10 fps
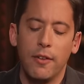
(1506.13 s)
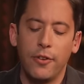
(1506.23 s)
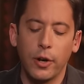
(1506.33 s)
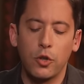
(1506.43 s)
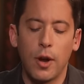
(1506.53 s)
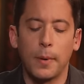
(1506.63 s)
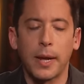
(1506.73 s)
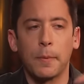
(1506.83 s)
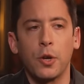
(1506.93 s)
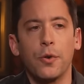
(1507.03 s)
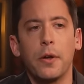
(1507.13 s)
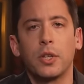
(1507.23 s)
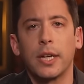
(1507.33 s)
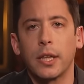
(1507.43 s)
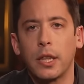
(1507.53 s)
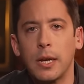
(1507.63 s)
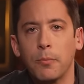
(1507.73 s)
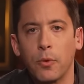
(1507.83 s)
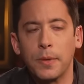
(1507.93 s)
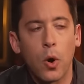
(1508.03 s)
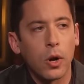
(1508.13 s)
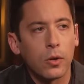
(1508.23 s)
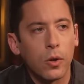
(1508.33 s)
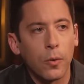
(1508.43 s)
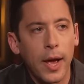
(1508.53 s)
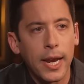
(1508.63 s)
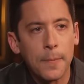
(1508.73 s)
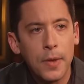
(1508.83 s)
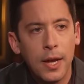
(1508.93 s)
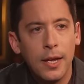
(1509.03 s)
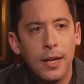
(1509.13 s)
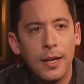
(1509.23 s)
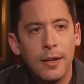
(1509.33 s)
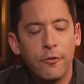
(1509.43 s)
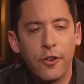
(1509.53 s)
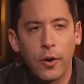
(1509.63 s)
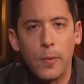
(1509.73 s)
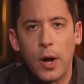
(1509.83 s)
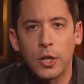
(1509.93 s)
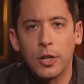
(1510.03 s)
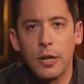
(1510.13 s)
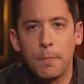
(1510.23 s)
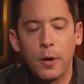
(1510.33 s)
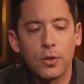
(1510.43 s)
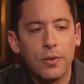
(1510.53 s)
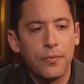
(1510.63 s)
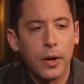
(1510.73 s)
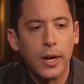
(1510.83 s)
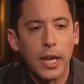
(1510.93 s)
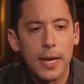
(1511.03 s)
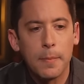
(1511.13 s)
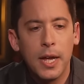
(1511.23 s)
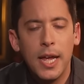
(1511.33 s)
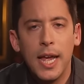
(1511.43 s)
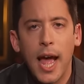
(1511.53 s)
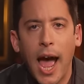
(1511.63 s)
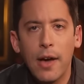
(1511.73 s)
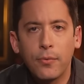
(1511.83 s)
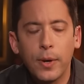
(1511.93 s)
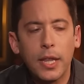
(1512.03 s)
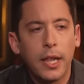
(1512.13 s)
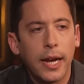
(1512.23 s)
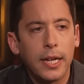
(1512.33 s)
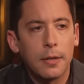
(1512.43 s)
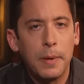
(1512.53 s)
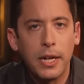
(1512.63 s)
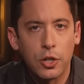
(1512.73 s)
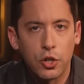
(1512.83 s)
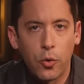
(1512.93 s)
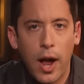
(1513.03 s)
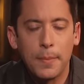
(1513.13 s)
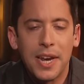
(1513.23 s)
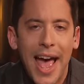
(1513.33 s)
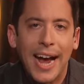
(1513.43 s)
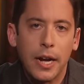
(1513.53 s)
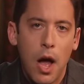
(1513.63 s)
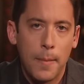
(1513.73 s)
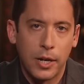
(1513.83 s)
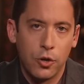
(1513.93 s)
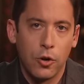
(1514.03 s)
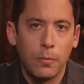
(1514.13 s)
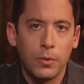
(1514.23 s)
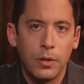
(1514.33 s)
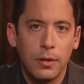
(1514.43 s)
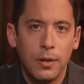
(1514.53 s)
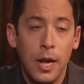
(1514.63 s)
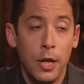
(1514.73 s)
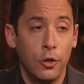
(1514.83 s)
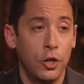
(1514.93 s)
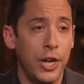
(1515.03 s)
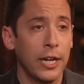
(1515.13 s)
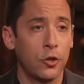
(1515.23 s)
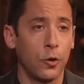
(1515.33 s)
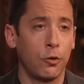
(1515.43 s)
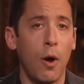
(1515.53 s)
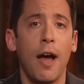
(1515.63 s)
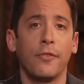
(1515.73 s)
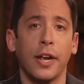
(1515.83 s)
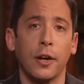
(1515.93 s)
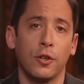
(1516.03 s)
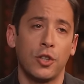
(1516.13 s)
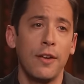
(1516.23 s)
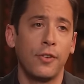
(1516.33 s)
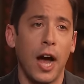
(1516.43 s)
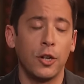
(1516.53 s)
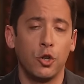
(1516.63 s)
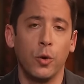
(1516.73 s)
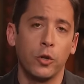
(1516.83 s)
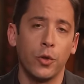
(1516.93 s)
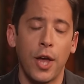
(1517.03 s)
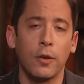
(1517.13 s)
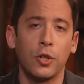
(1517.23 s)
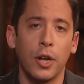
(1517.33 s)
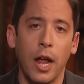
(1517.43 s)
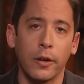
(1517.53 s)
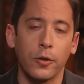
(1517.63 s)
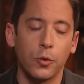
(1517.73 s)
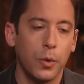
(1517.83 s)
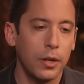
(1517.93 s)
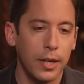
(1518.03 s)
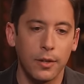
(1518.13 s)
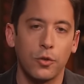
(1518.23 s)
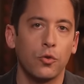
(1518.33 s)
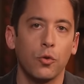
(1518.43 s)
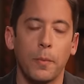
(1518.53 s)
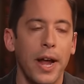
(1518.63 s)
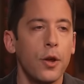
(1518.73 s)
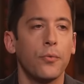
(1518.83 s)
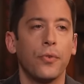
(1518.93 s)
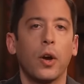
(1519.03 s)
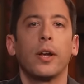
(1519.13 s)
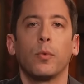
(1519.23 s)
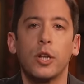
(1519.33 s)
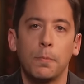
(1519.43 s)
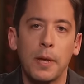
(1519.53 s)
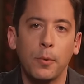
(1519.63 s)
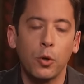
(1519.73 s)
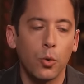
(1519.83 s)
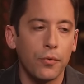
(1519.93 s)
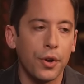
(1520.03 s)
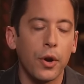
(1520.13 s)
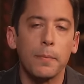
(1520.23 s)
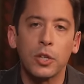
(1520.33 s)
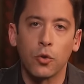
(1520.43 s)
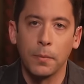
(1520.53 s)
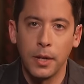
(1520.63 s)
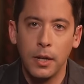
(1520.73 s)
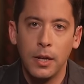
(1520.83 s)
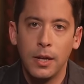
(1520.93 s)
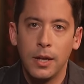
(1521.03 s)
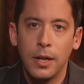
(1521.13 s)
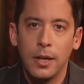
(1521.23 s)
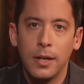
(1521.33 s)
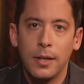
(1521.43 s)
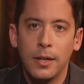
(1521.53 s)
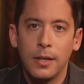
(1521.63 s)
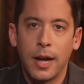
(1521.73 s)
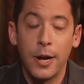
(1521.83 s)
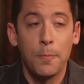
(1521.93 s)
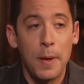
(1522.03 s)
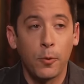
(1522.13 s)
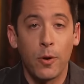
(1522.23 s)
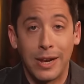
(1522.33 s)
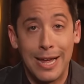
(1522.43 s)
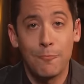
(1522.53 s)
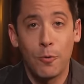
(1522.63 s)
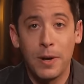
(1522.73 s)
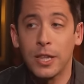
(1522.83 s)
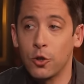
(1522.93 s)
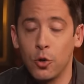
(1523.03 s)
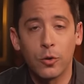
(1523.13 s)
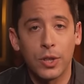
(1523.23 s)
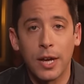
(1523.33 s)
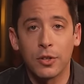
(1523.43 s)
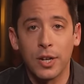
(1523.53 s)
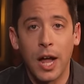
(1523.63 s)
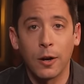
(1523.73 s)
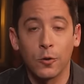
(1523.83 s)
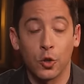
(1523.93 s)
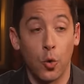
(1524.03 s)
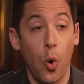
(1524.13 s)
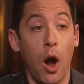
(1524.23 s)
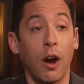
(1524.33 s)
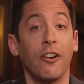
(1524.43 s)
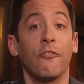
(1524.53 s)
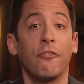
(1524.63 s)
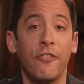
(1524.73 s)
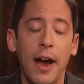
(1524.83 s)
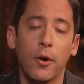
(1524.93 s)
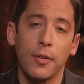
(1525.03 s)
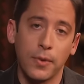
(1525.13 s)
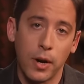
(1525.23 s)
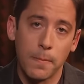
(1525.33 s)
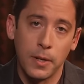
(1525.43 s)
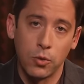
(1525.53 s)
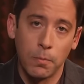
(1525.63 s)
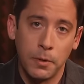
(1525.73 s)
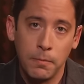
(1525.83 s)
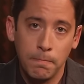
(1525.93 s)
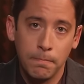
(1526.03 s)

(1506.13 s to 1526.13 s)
Very troubling, but you're noticing a theme from the article already. Very Washington Post, very lib. Everything is being described in economic terms. The dinks are thriving because they've got $200,000. Well, it's true. I know very rich people who are very miserable. I know people who have a lot more money than $200,000 who are very, very miserable.